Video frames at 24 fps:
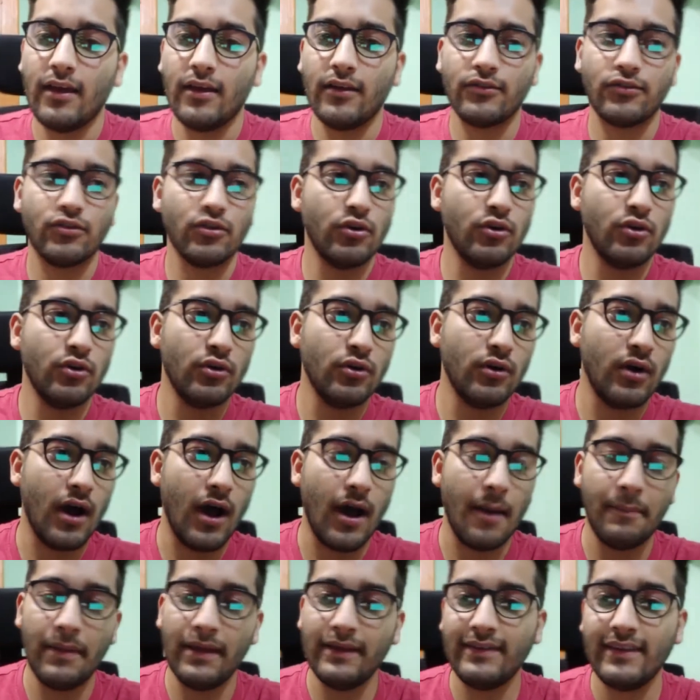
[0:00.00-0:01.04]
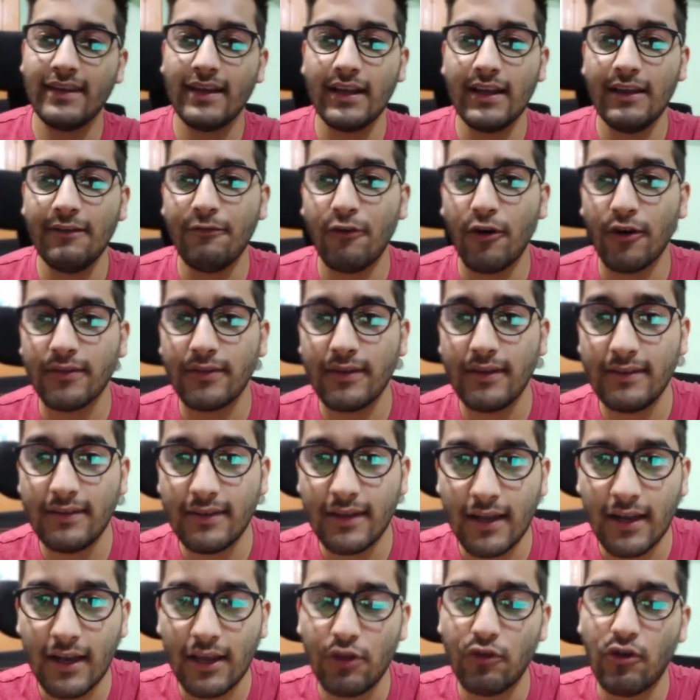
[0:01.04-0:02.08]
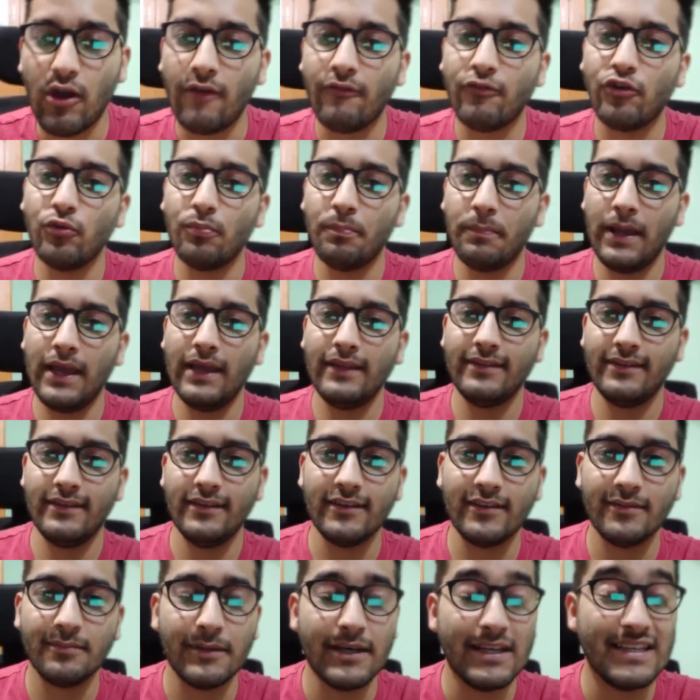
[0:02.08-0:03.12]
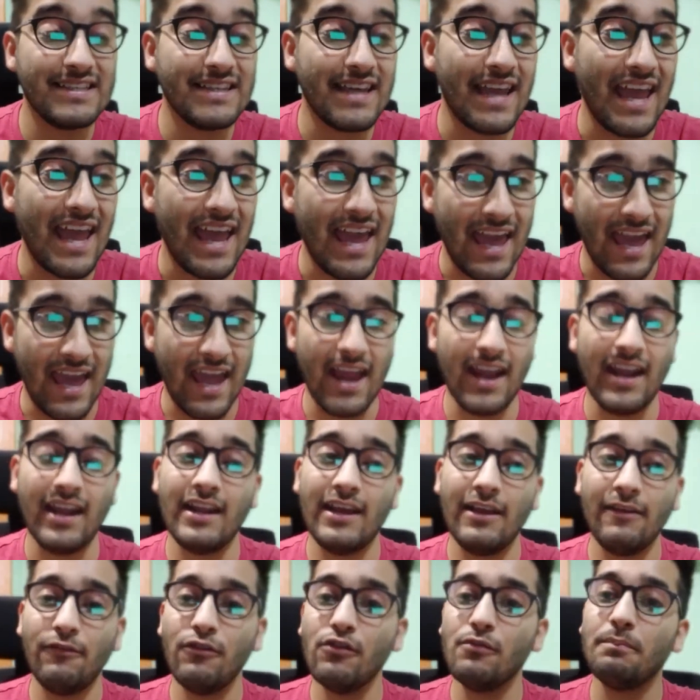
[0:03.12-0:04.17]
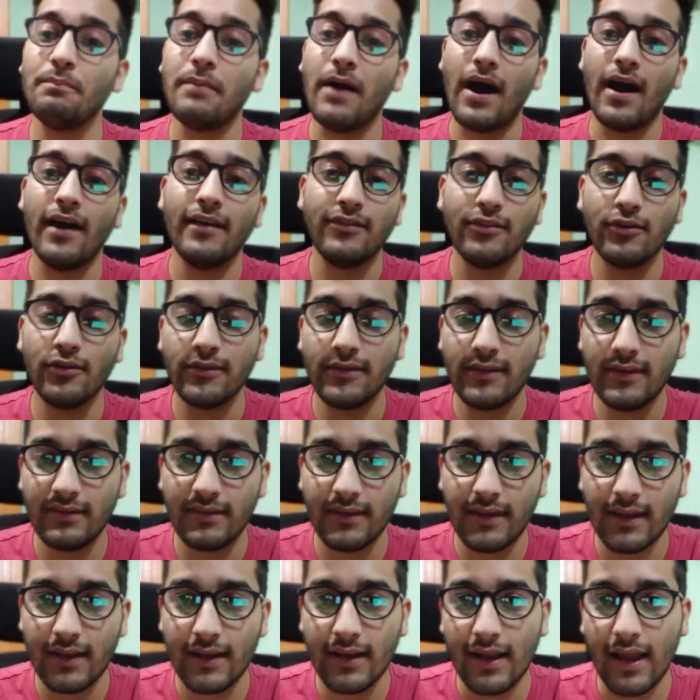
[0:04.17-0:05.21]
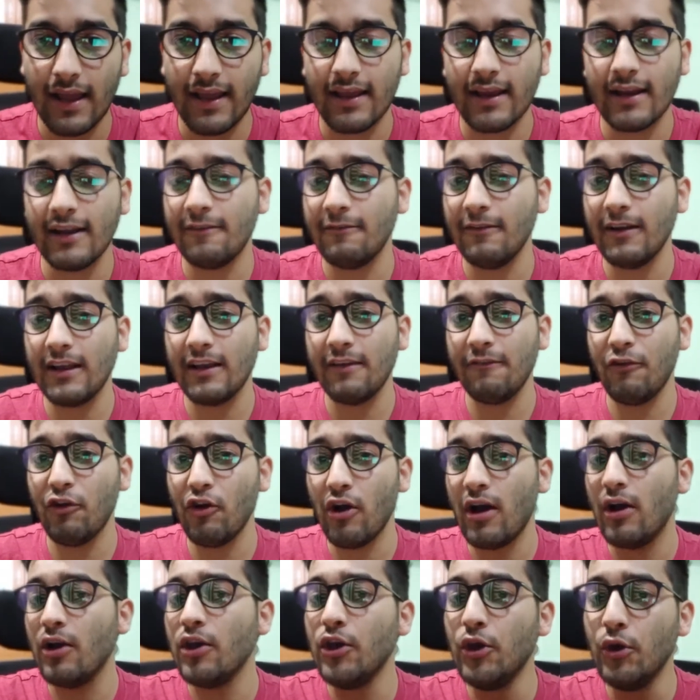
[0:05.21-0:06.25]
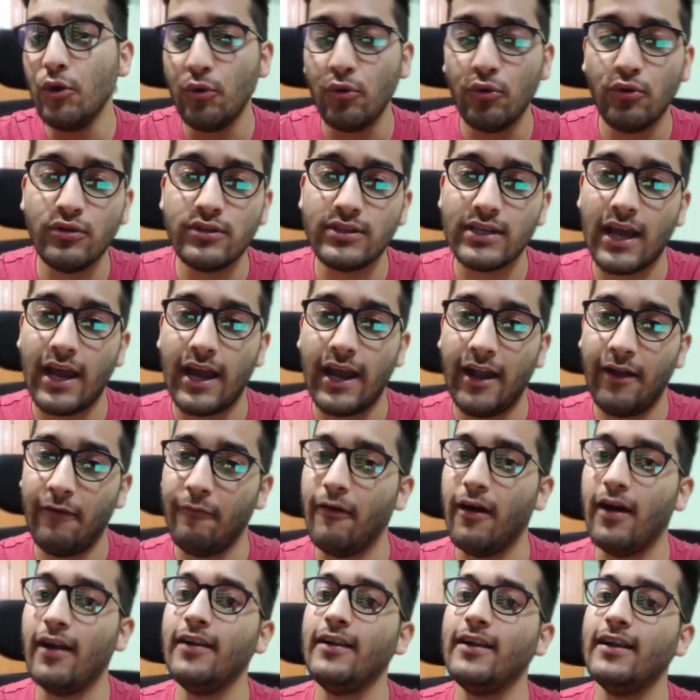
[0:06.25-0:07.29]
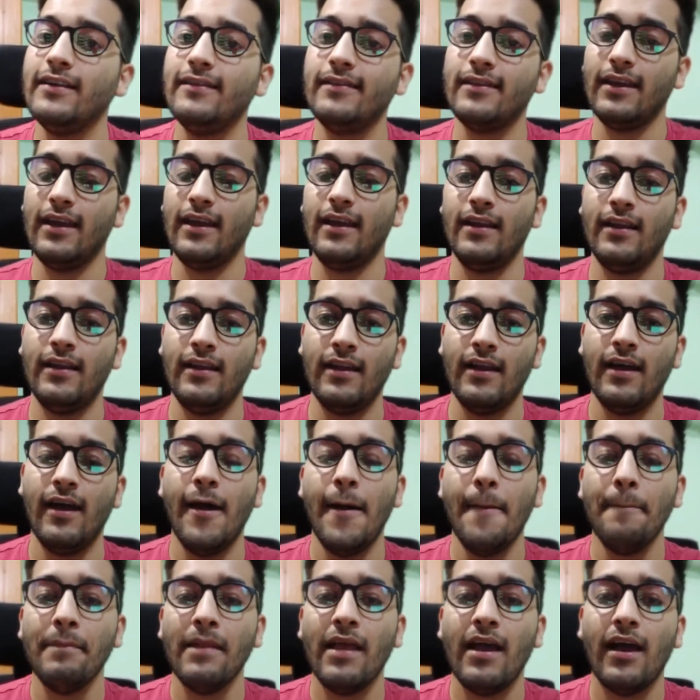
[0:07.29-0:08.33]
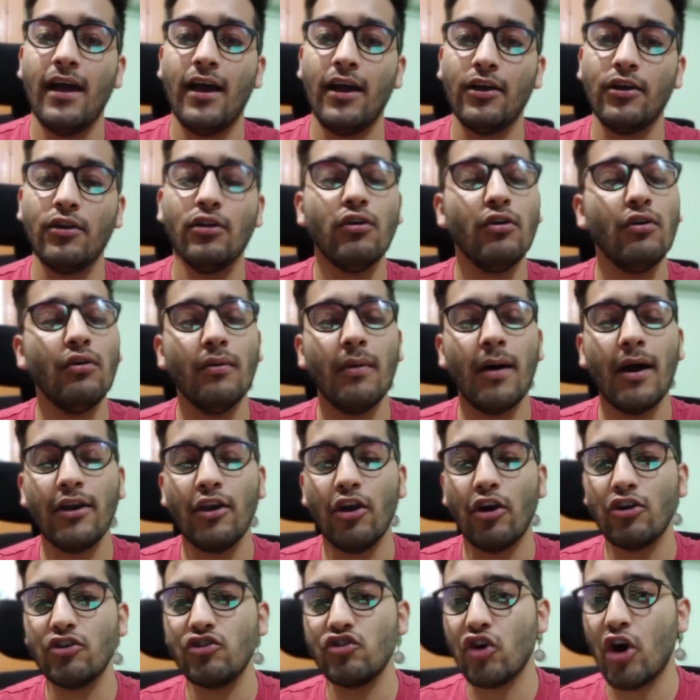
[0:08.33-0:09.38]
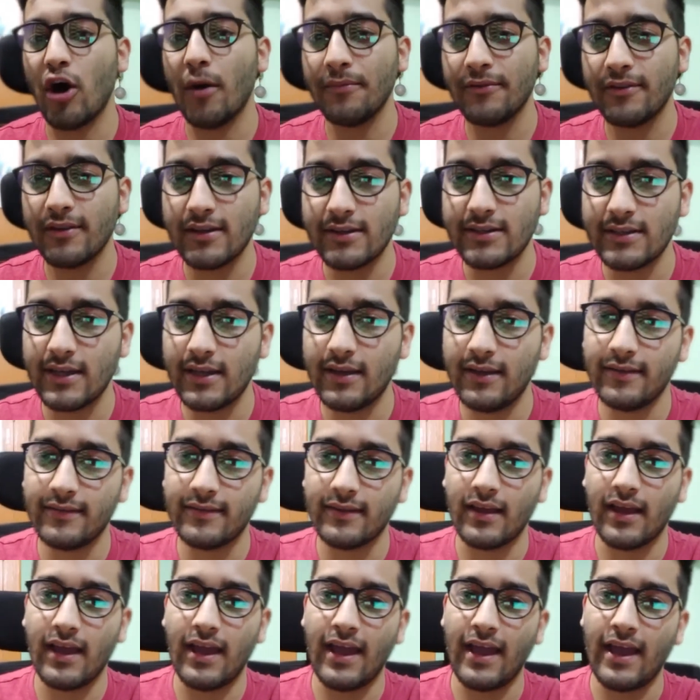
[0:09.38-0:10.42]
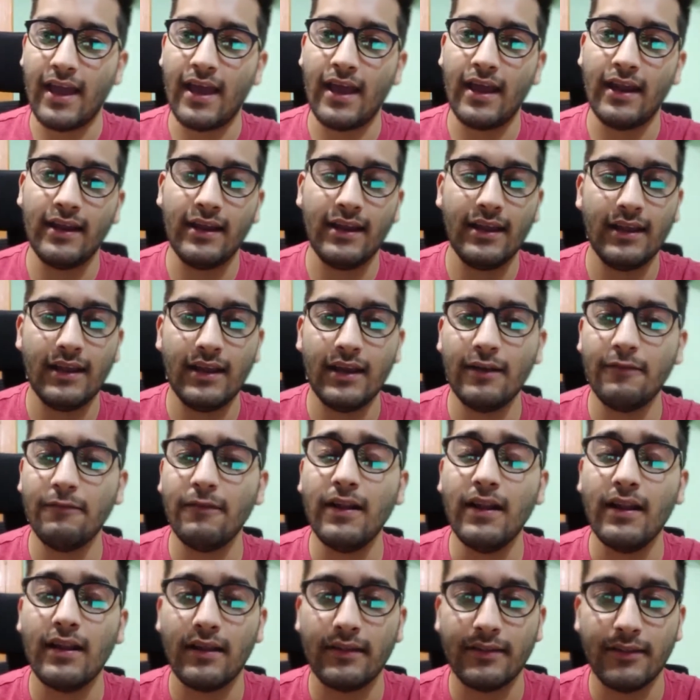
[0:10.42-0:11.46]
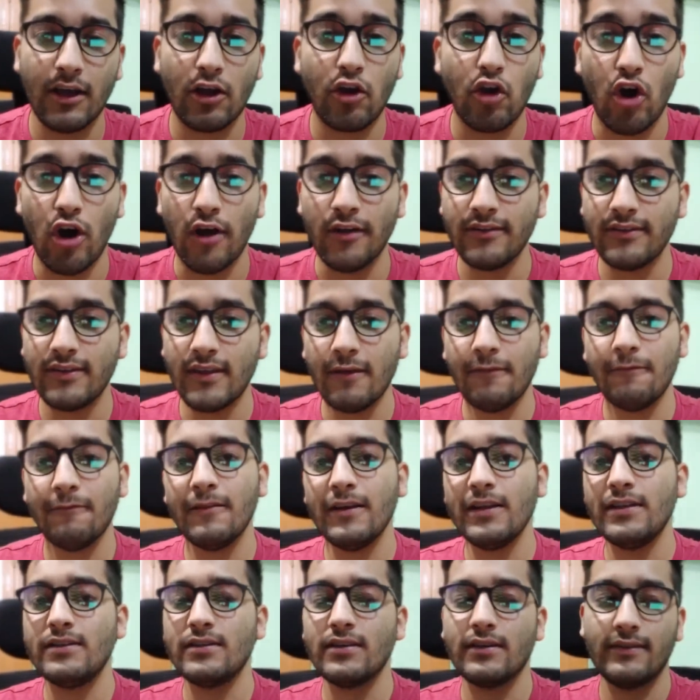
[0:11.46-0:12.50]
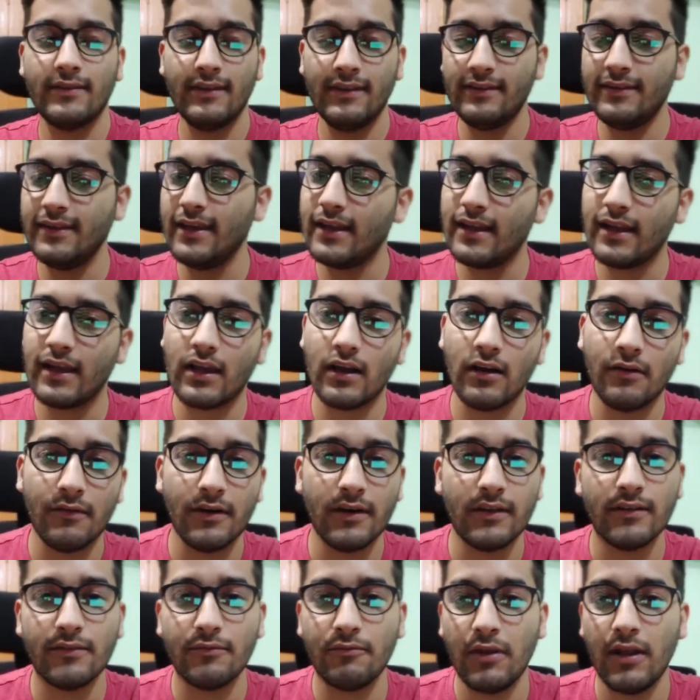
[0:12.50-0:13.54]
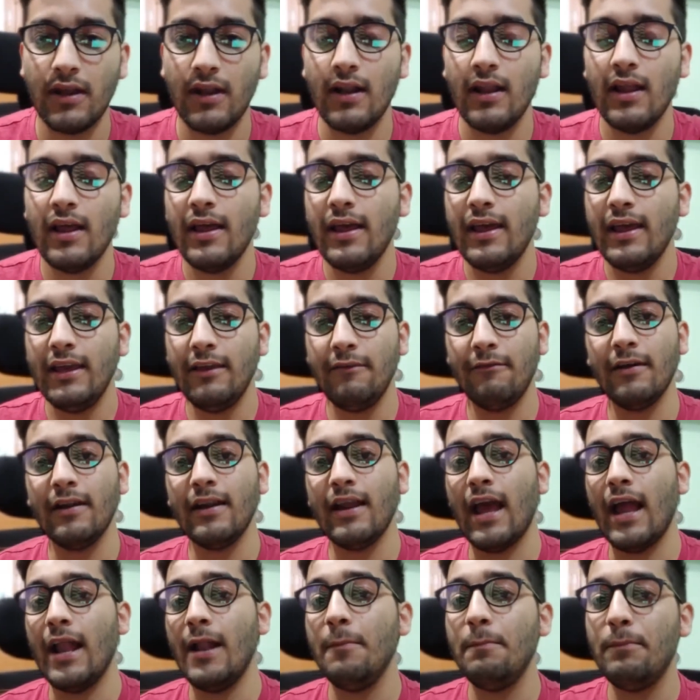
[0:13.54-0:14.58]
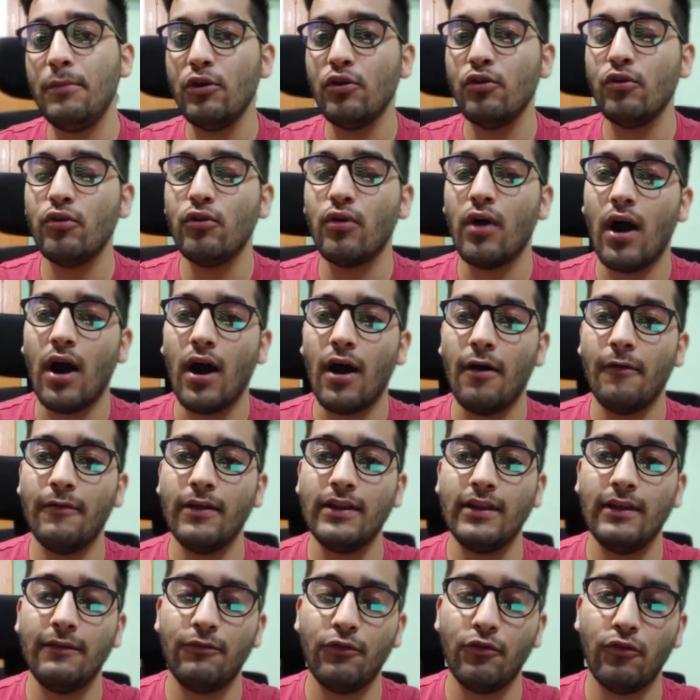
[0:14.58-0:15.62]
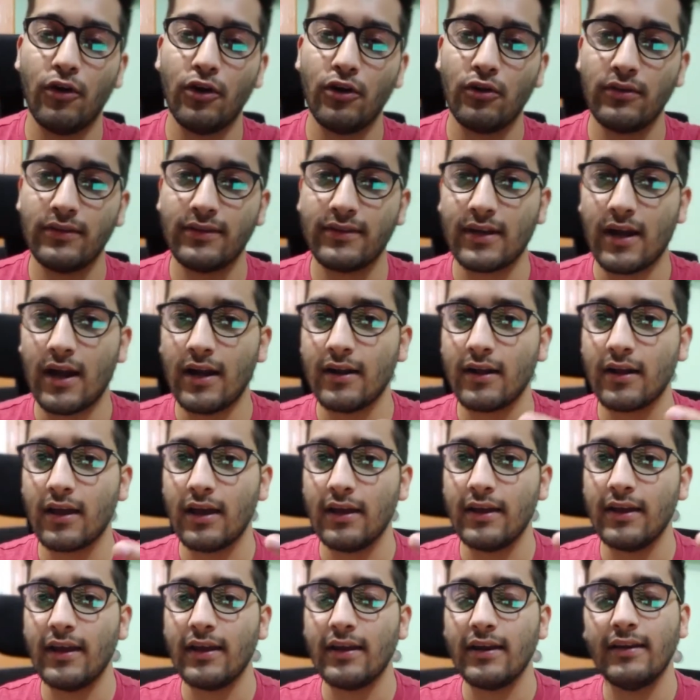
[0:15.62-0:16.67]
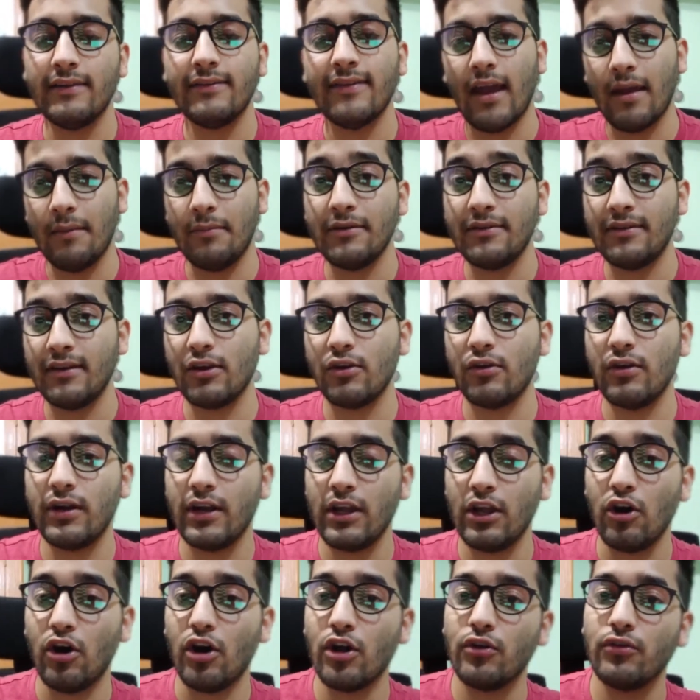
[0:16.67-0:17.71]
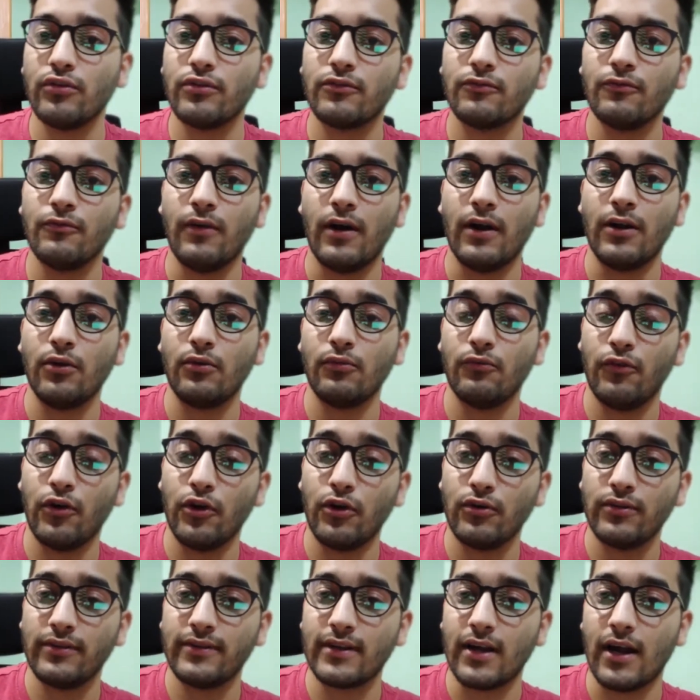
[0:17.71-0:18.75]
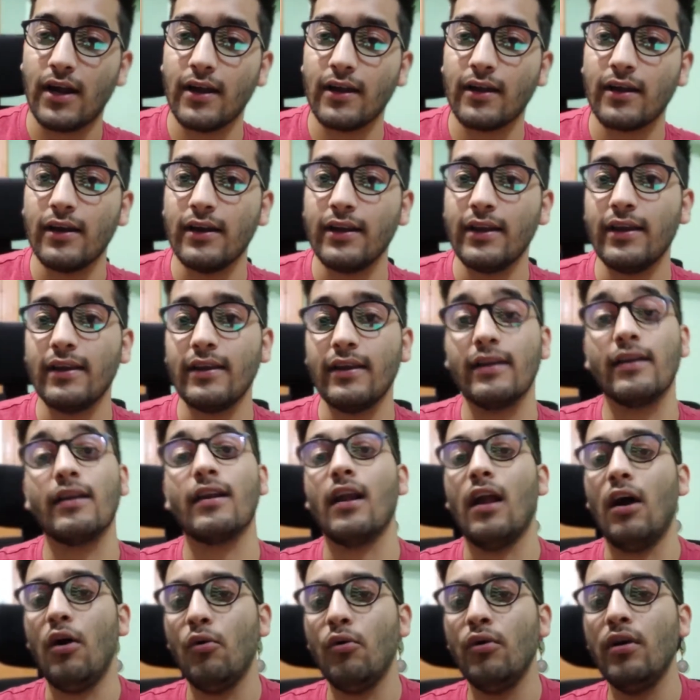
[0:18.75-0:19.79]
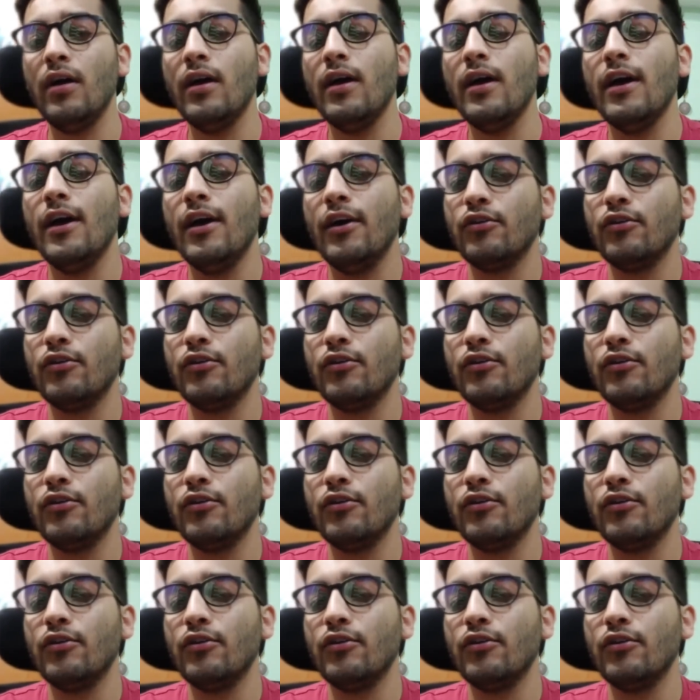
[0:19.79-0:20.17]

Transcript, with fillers: So uh, basically for C C N A you have to pay this much, and if you pass your C C N A, like it will give you a huge advantage in uh, you know uh, your job searches, and it will the concept which C C N A covers will even help you uh, with if you want to start a career in cybersecurity or you want want to start a career in cloud.